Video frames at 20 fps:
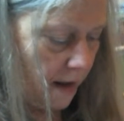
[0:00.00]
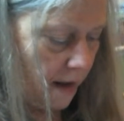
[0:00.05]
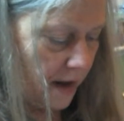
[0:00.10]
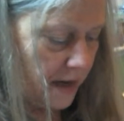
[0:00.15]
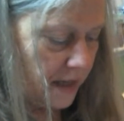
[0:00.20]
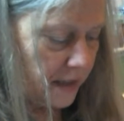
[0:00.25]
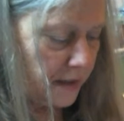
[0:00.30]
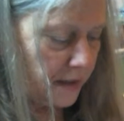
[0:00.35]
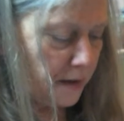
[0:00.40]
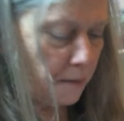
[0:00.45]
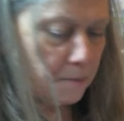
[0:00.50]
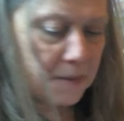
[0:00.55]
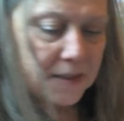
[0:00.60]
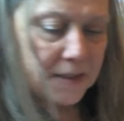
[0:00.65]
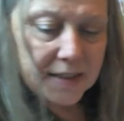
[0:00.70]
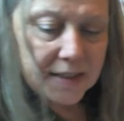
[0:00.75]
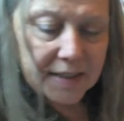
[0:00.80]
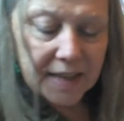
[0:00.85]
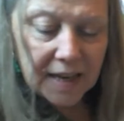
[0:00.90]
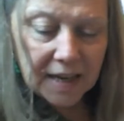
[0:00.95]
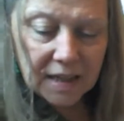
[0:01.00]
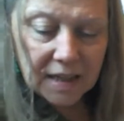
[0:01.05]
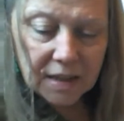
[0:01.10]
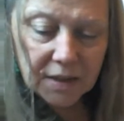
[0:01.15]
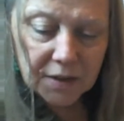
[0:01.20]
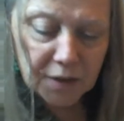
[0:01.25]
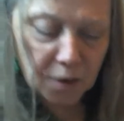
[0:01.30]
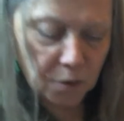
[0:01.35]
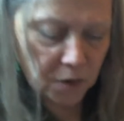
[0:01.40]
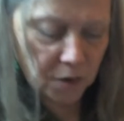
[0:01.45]
And it's number 6.
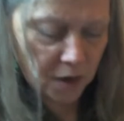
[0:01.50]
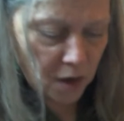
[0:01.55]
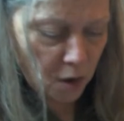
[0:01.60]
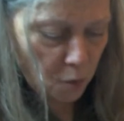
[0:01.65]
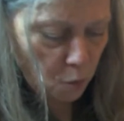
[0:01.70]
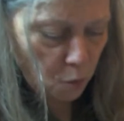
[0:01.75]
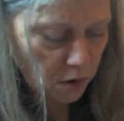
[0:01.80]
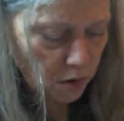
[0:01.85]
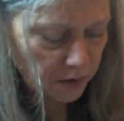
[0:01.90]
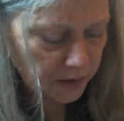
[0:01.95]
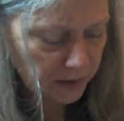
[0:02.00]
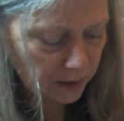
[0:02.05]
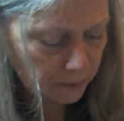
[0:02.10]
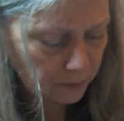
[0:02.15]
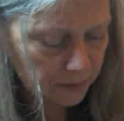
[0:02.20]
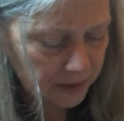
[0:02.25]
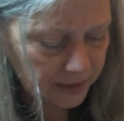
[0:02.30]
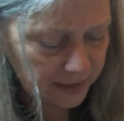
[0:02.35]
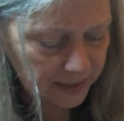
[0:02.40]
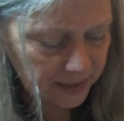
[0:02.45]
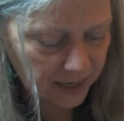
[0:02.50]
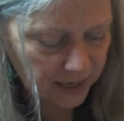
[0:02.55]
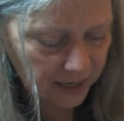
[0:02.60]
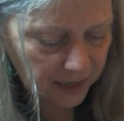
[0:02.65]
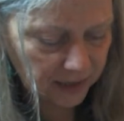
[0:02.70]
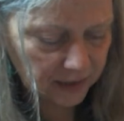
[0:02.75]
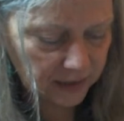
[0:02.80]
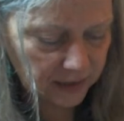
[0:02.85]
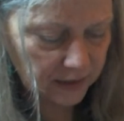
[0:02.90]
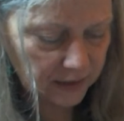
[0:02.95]
So what's number
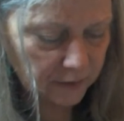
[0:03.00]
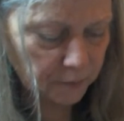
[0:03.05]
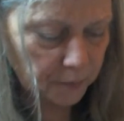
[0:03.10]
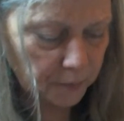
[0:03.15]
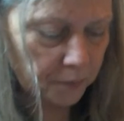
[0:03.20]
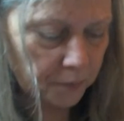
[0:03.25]
6?